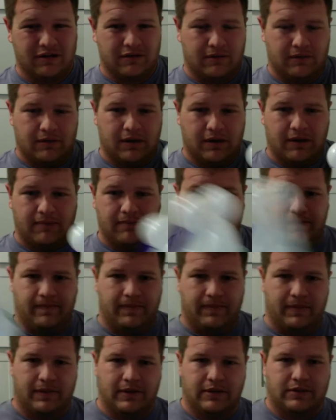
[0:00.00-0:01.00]
Okay,
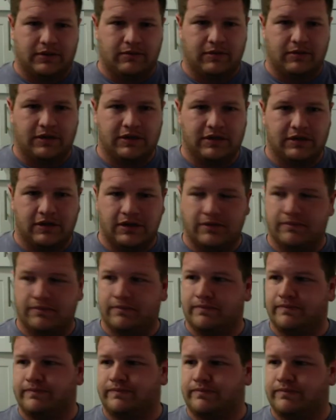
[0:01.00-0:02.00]
so basically
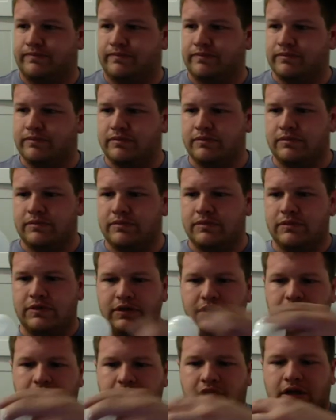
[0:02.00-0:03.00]

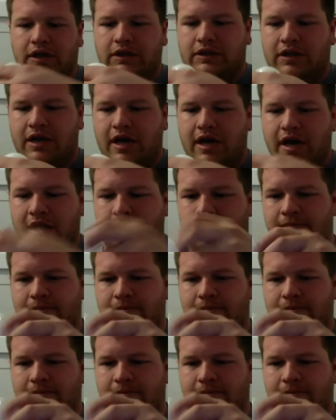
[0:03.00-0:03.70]
that's that.